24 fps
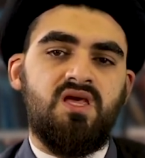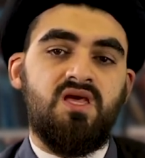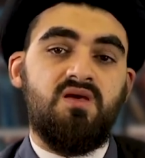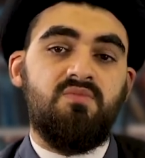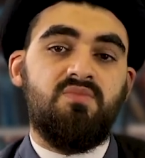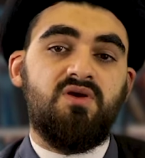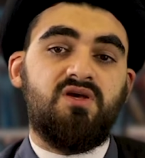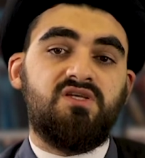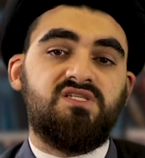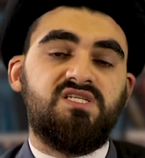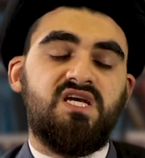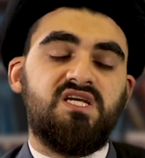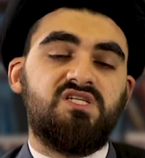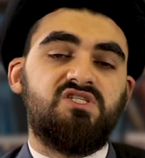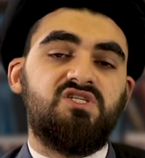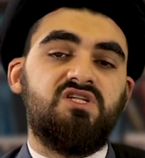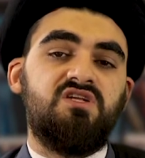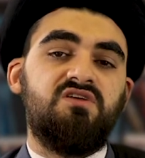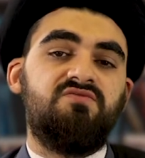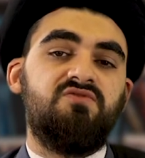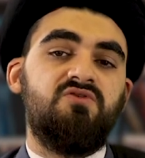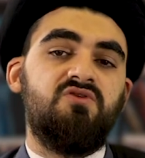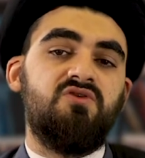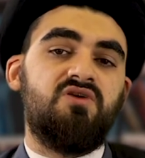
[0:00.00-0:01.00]
Because actually,
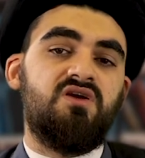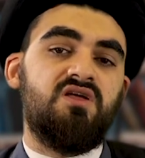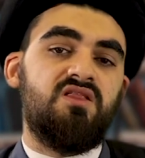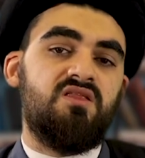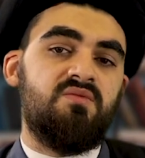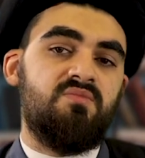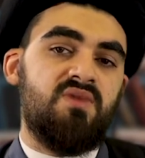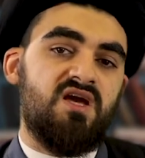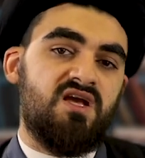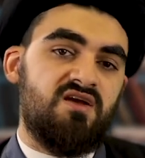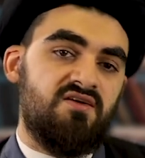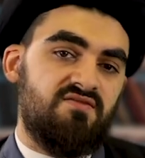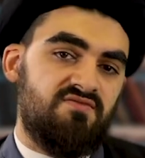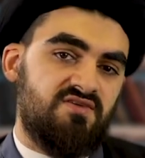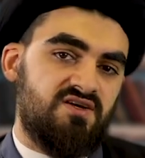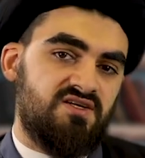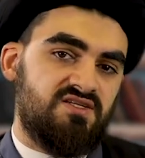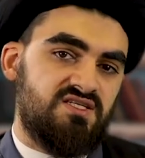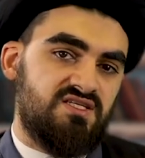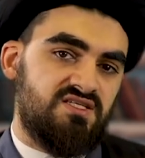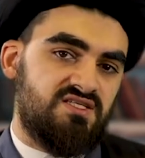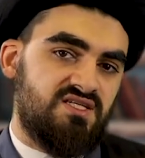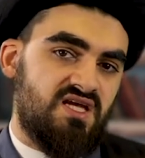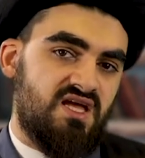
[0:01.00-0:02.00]
if you look at the Mecca
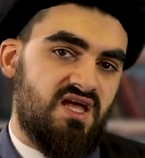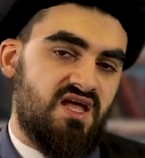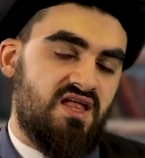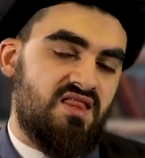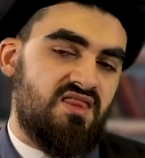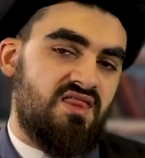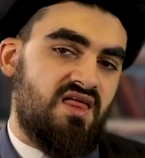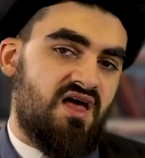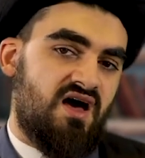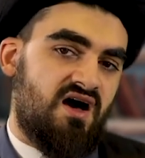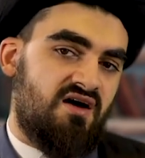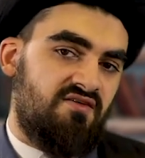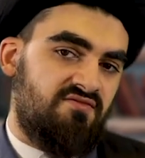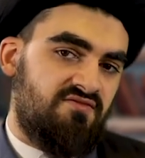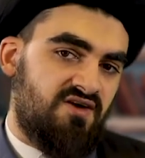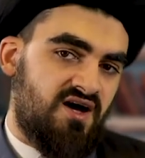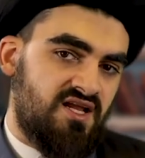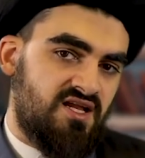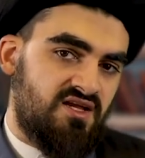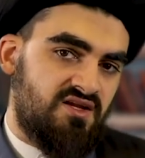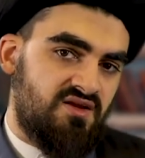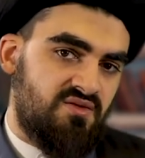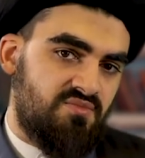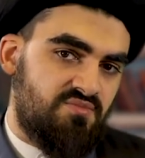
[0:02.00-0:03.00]
verses, there are
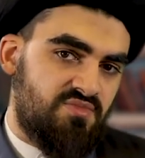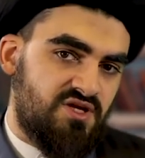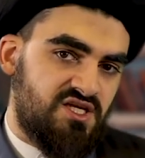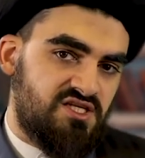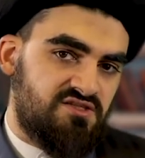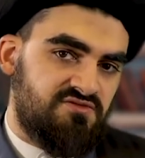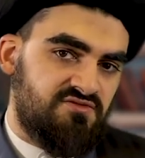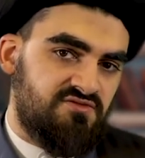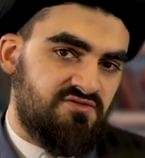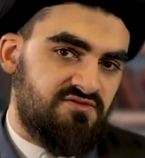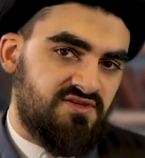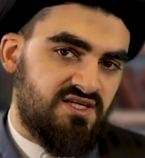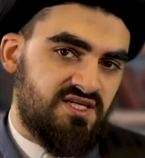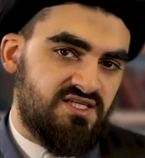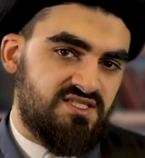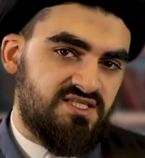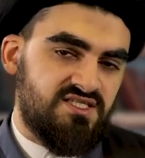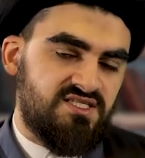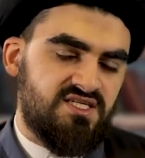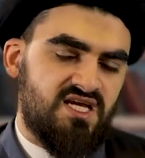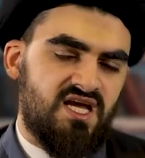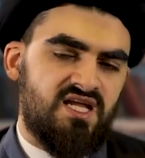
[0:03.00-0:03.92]
violent and peaceful verses.